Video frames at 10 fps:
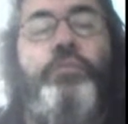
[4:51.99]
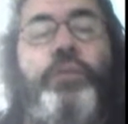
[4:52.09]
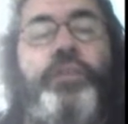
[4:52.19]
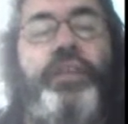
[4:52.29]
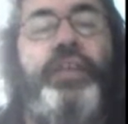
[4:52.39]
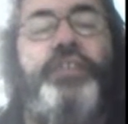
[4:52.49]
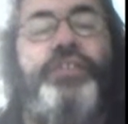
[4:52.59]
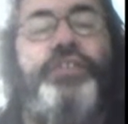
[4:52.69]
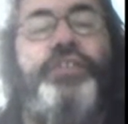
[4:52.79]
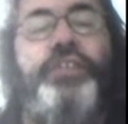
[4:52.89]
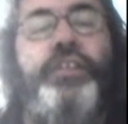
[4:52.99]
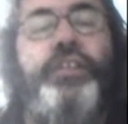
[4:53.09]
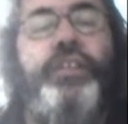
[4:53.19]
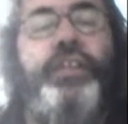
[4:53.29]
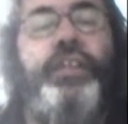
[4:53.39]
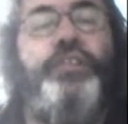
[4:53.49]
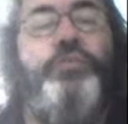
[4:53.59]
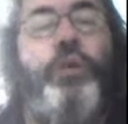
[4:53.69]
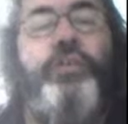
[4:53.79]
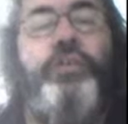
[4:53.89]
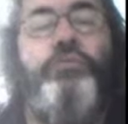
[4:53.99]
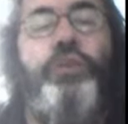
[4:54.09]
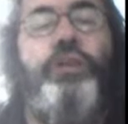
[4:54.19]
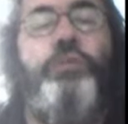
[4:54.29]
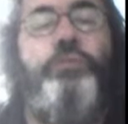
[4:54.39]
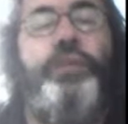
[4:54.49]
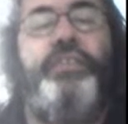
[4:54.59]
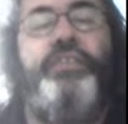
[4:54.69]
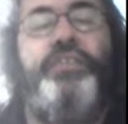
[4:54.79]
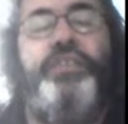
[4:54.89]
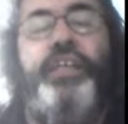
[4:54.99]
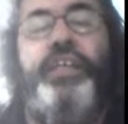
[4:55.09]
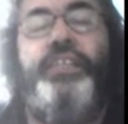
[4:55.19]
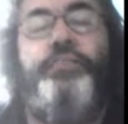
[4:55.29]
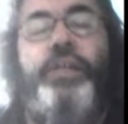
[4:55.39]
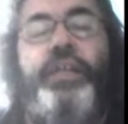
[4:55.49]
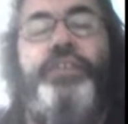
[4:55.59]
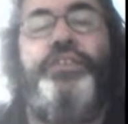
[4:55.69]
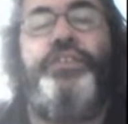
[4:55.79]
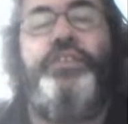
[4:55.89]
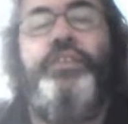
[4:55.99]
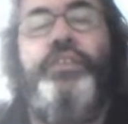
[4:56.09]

but this is where the real business takes place.